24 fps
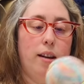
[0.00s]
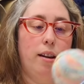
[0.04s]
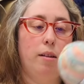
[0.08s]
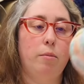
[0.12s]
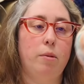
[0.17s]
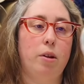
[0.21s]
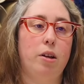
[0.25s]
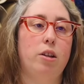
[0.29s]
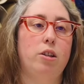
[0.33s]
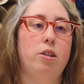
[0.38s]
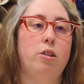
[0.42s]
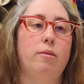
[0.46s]
I'm
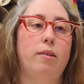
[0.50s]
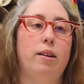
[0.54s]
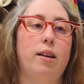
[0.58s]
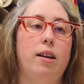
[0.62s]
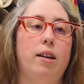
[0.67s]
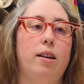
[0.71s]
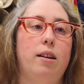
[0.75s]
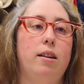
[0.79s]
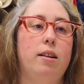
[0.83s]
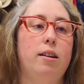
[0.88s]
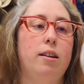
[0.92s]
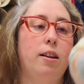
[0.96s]
going to do it
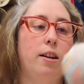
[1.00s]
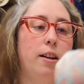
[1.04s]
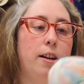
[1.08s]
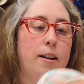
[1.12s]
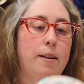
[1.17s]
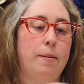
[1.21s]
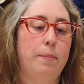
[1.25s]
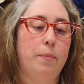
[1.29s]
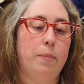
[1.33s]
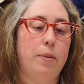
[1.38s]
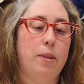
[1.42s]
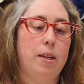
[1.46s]
in
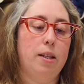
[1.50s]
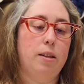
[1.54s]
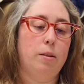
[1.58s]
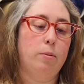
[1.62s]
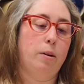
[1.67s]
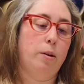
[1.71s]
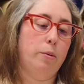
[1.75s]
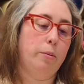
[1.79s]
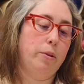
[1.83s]
this one,